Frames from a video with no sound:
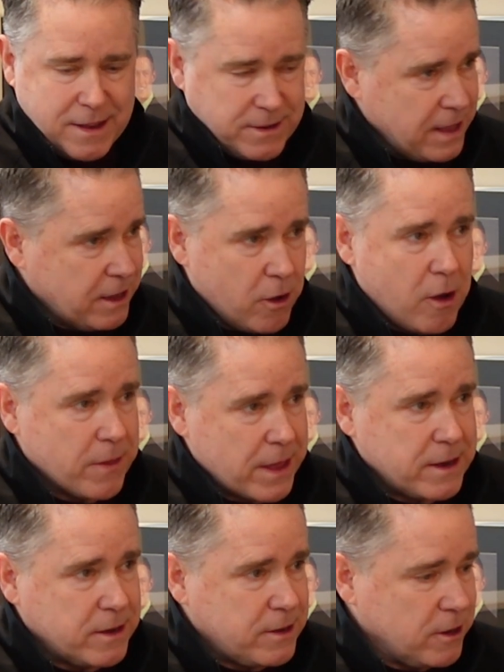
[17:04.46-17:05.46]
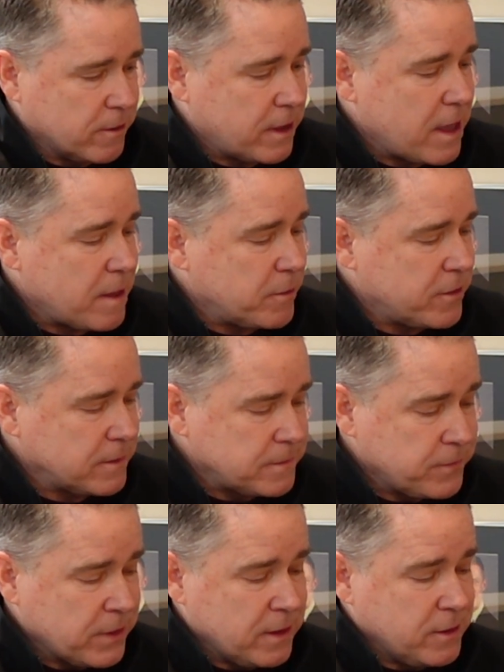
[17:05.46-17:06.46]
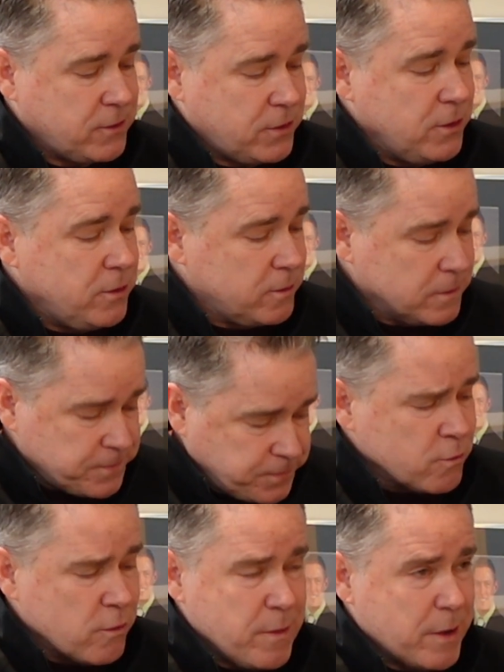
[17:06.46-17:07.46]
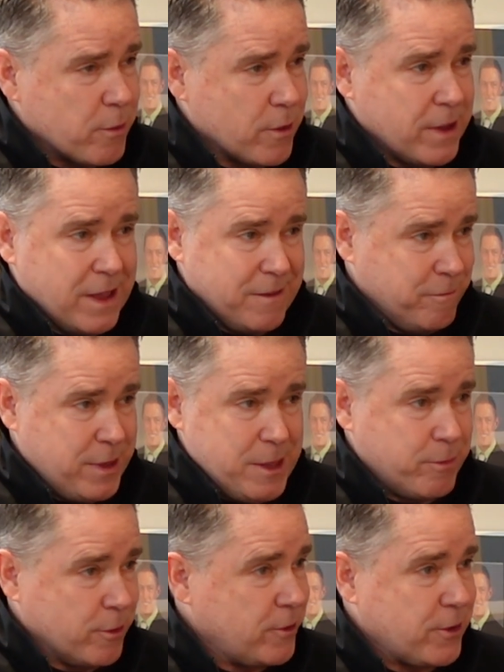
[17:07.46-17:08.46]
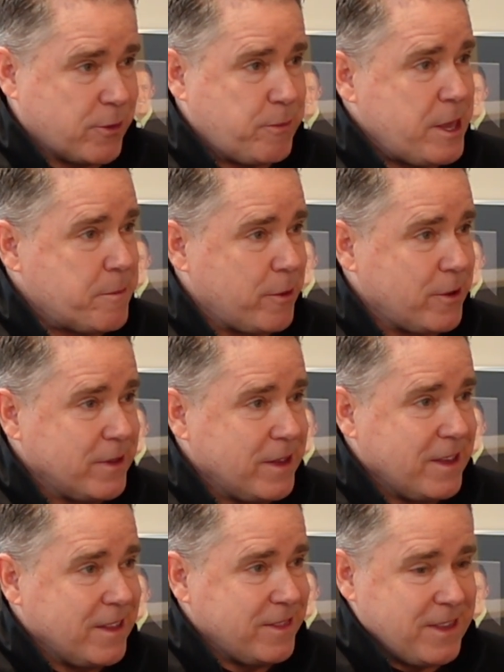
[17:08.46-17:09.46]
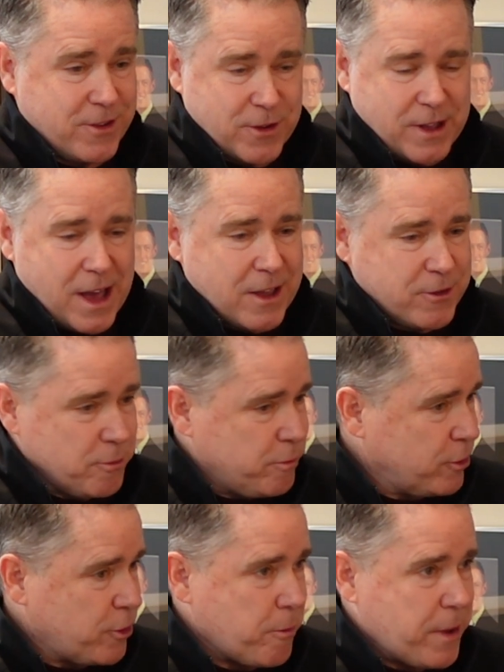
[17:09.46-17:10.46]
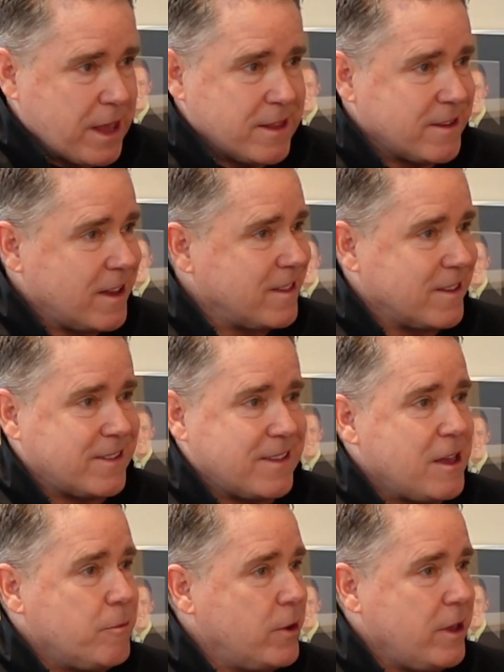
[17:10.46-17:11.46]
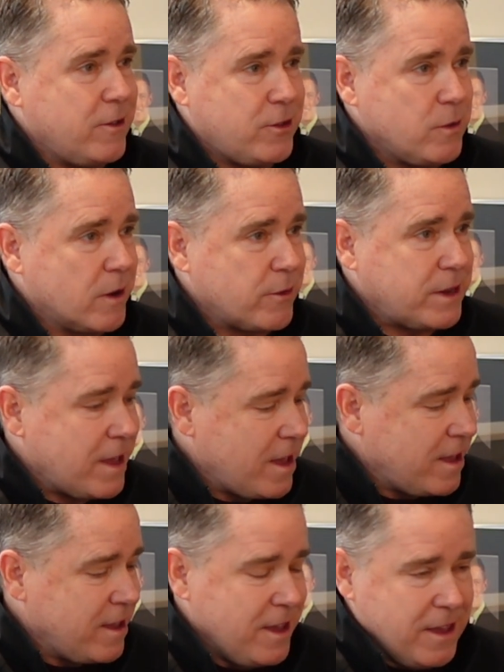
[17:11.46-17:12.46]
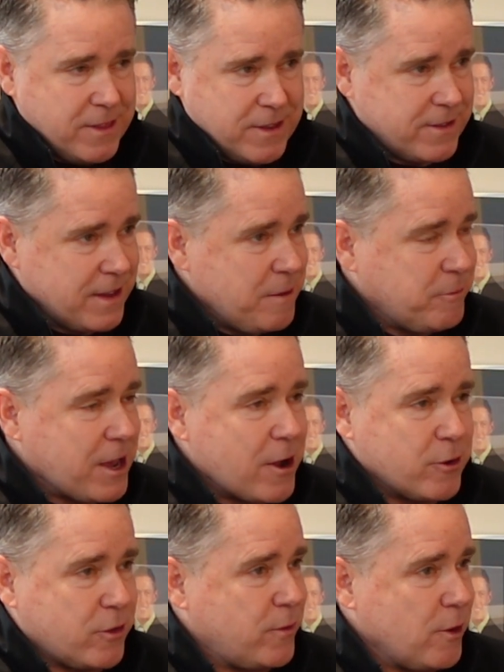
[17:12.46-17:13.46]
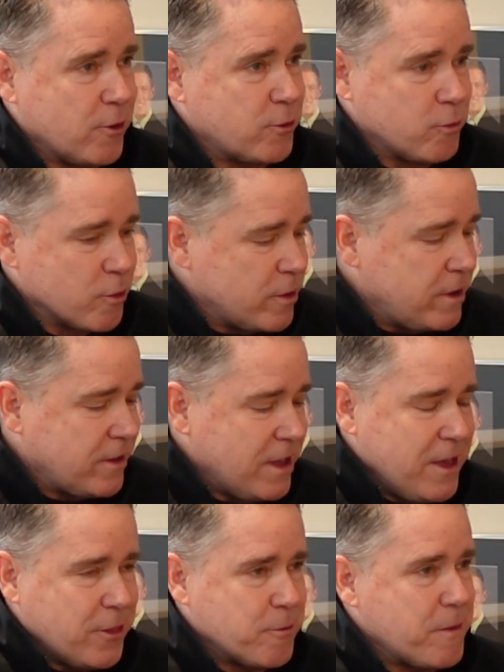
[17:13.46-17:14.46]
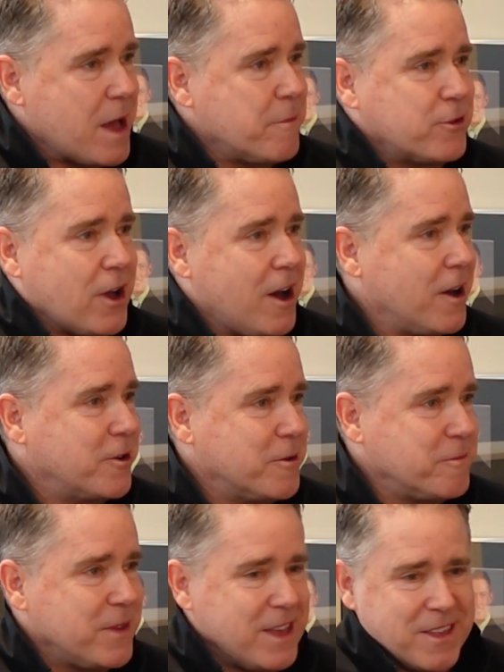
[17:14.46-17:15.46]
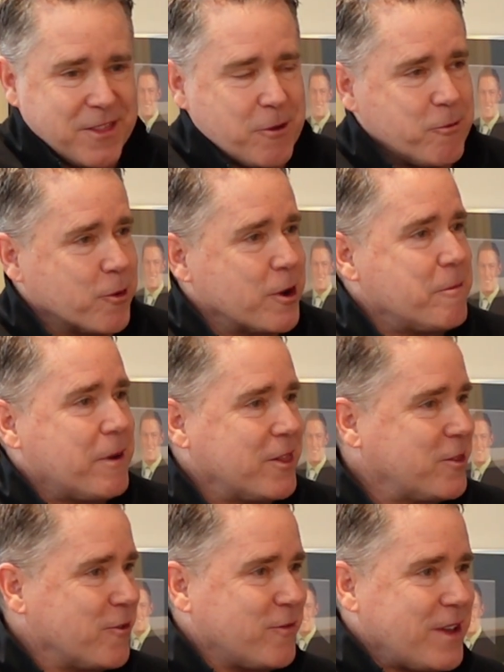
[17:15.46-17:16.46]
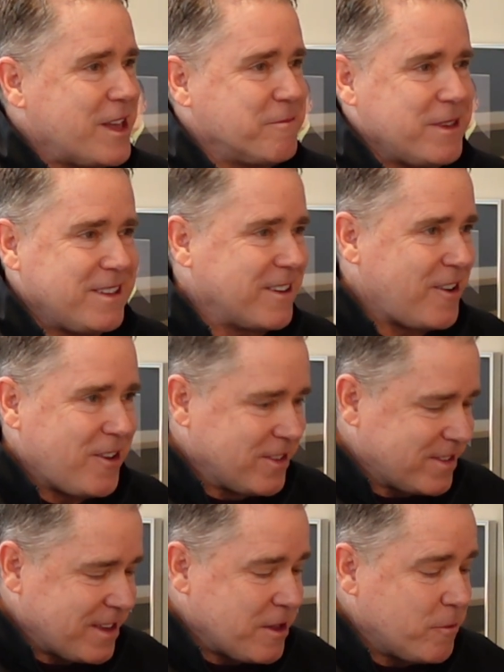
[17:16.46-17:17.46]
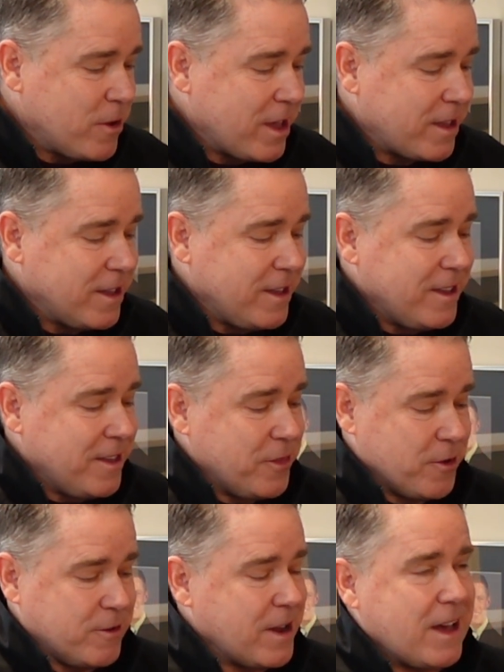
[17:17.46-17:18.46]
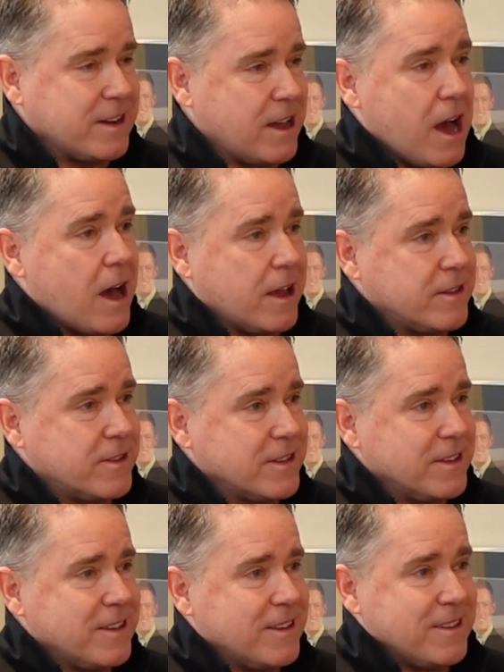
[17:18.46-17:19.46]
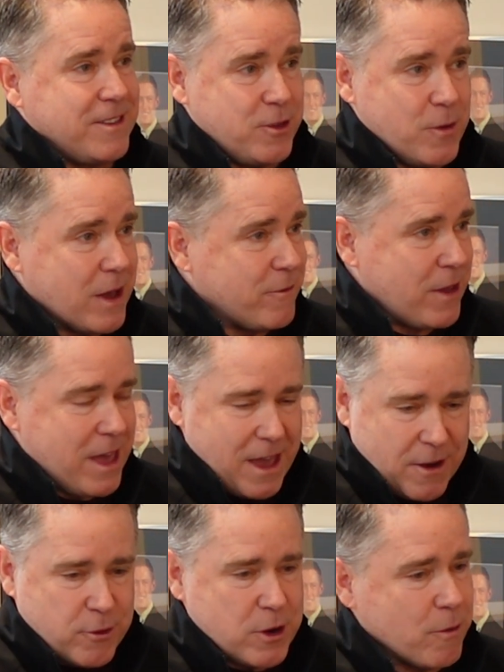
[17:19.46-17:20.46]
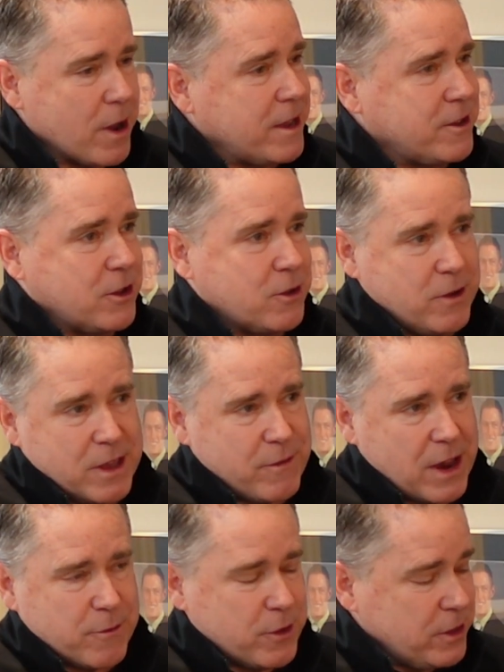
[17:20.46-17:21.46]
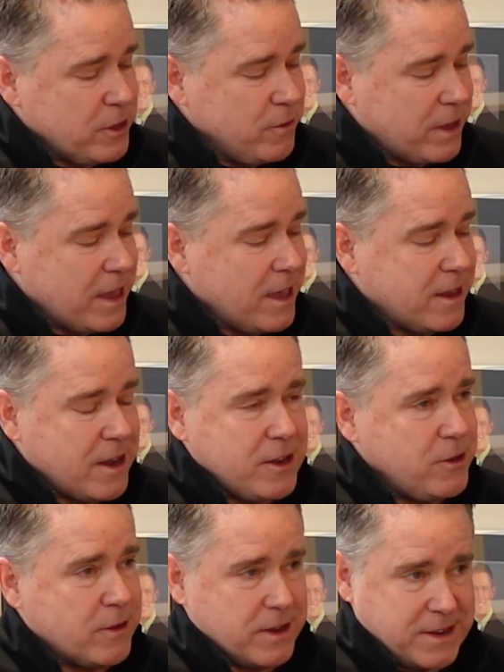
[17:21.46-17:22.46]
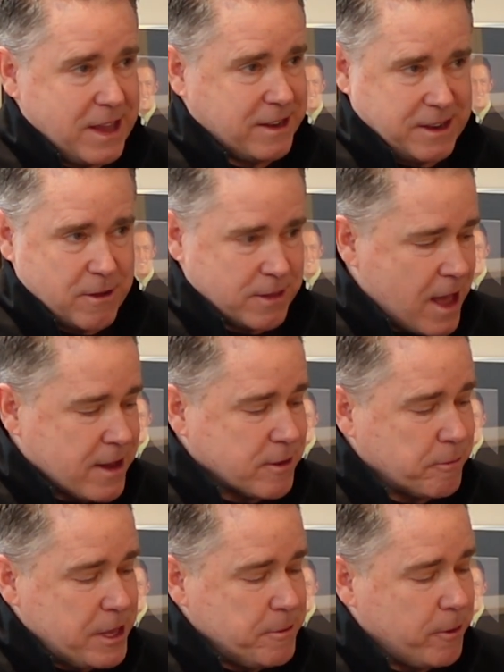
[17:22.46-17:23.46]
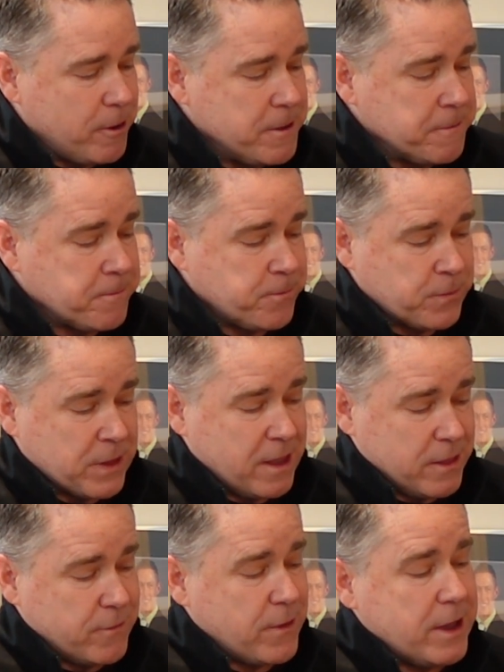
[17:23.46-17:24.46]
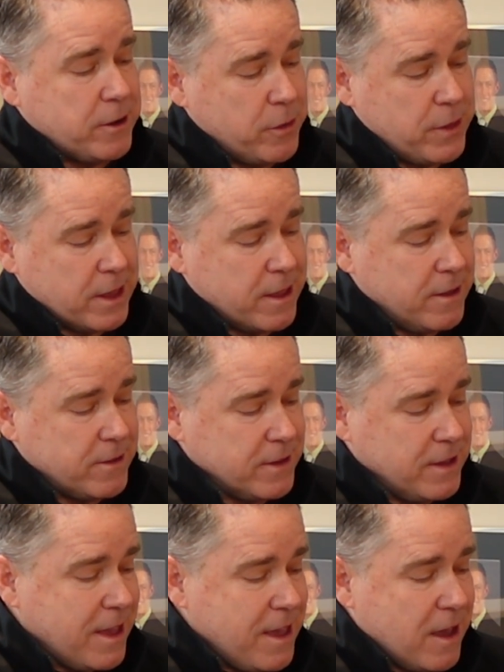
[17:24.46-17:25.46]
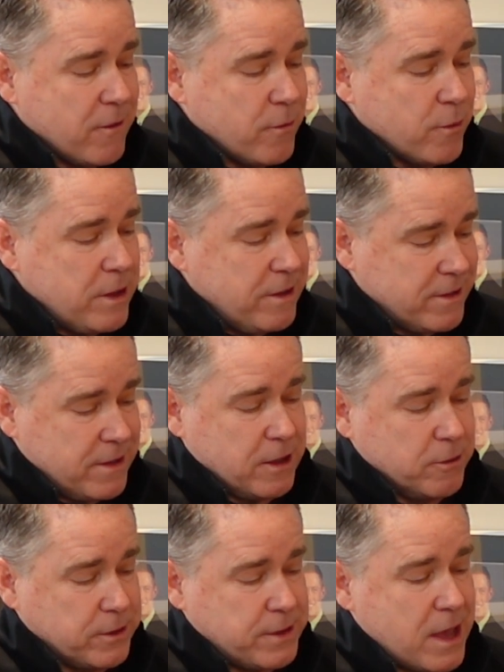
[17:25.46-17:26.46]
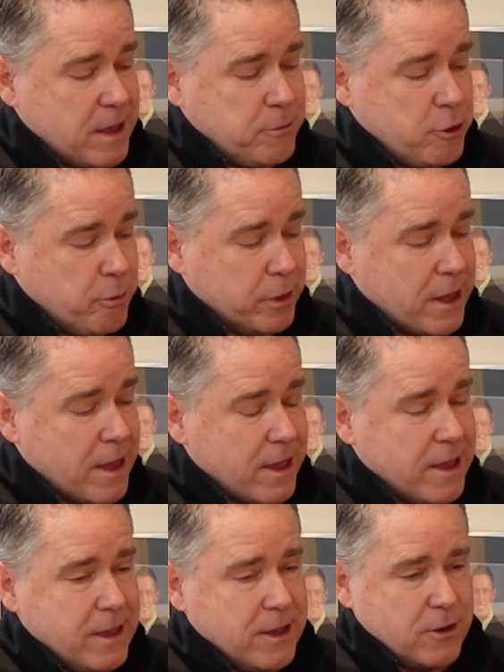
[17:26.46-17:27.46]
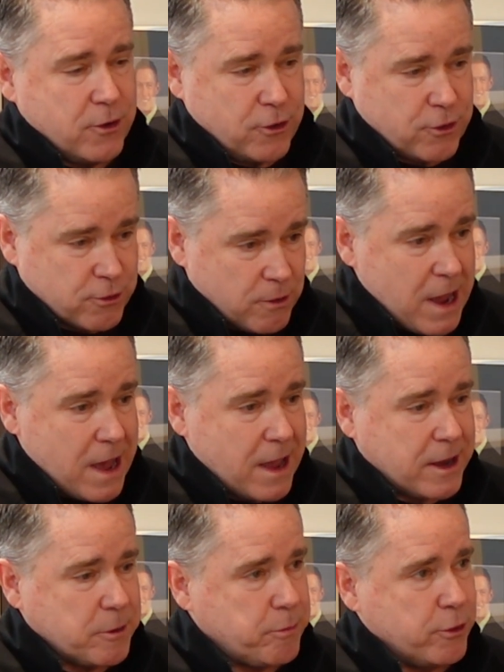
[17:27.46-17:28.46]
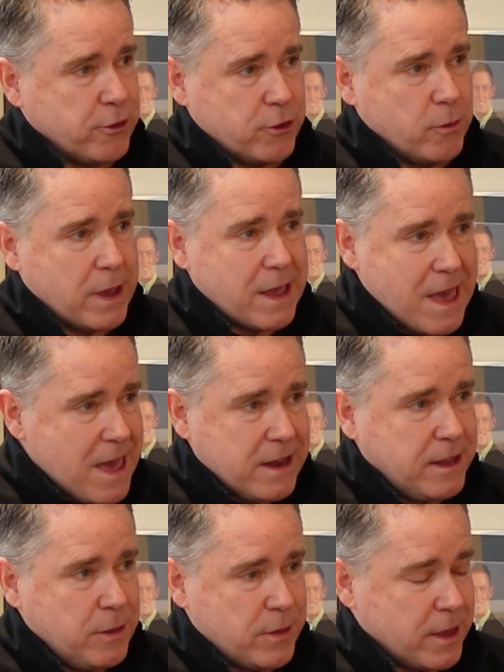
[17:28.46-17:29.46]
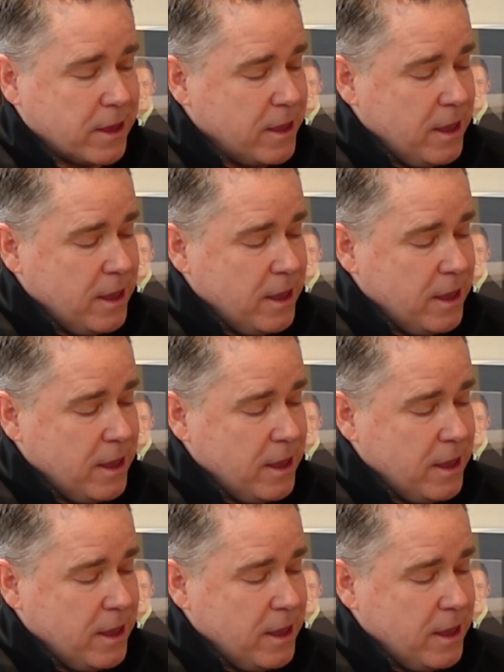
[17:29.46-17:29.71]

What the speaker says: and take all that into your games. 2, remember, people are just people. These are guys who put their pants on the same way as you every day, the same doubts, fears, worries. Their moms hug them. They worry about their families all the same way. They're not gods. You have every right to go give everything you can, and you can take down lots of people. And the final thing is, every single time you play, try to push away anything